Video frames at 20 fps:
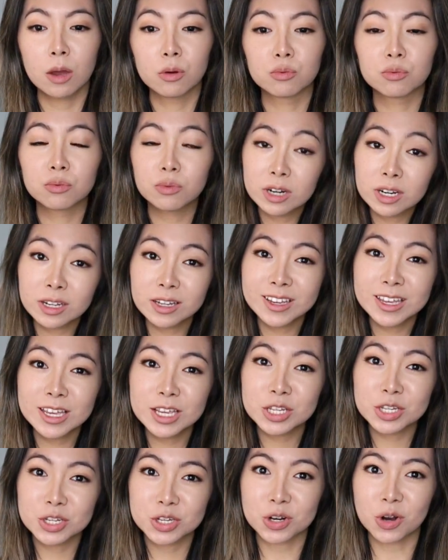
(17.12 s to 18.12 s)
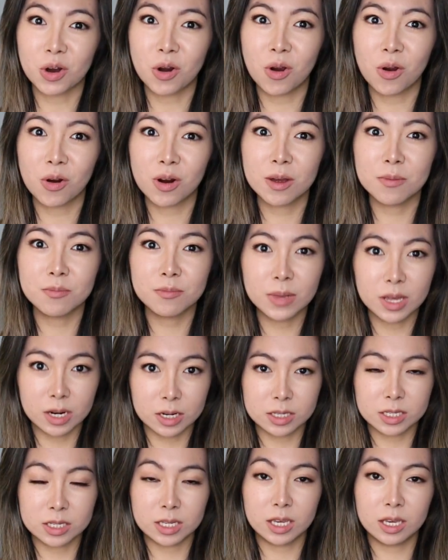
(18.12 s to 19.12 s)
really strong
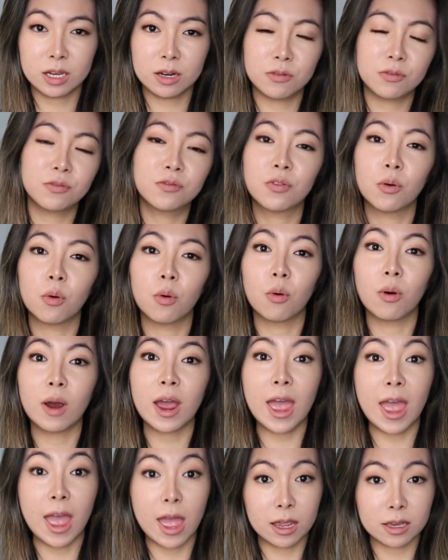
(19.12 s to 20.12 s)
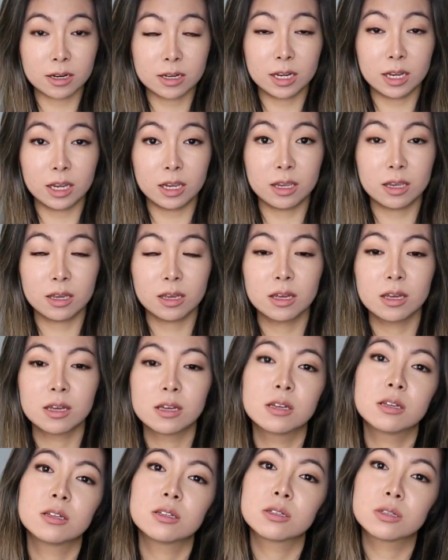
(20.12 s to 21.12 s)
medicine for acne.
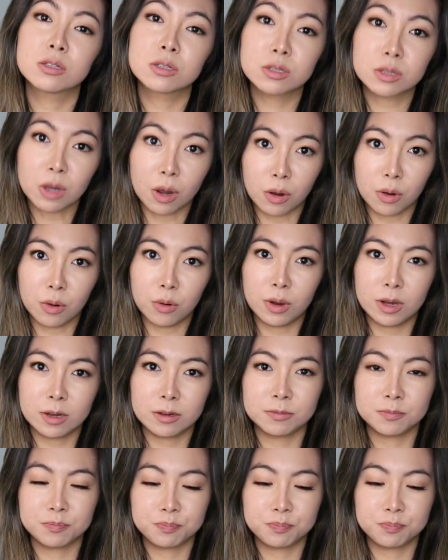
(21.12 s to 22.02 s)
So